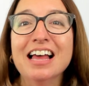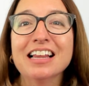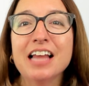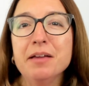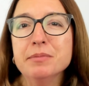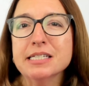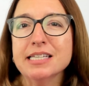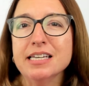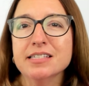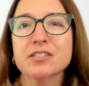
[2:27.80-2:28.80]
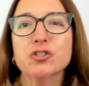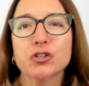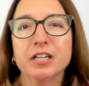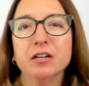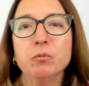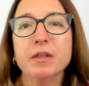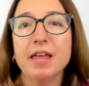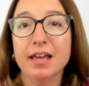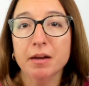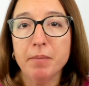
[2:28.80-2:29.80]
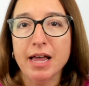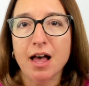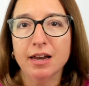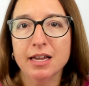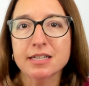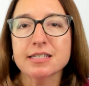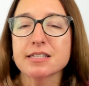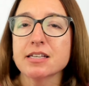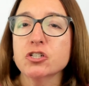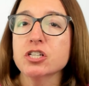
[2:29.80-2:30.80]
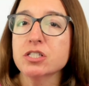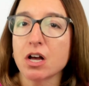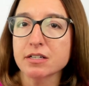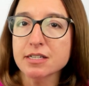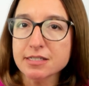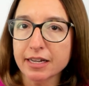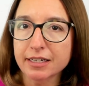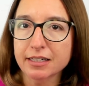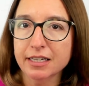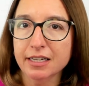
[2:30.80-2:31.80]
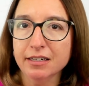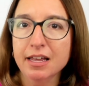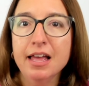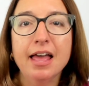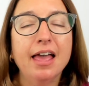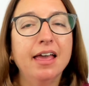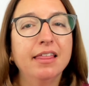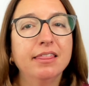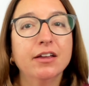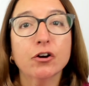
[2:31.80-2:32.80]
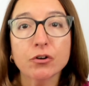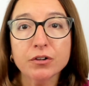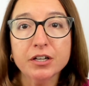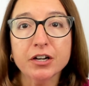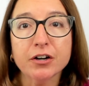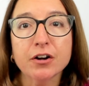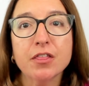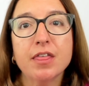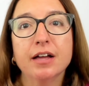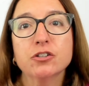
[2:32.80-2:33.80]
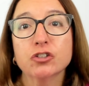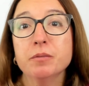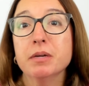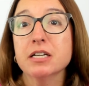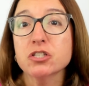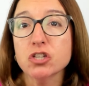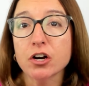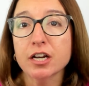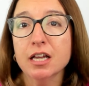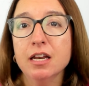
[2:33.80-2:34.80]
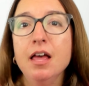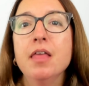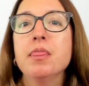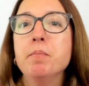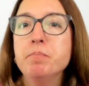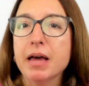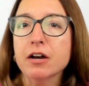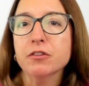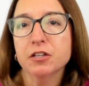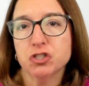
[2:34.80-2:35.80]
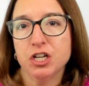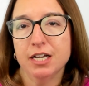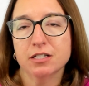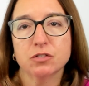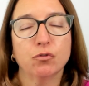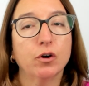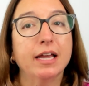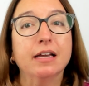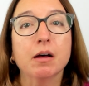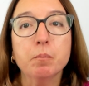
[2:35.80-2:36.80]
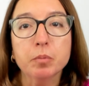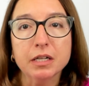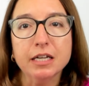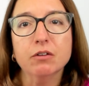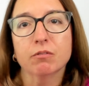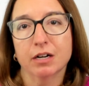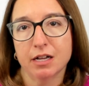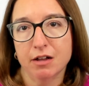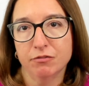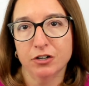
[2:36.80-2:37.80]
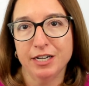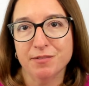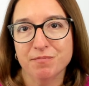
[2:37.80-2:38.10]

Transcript: Lyme disease is treated with antibiotics such as doxycycline, and the earlier that treatment is started, the better the chance for a complete recovery.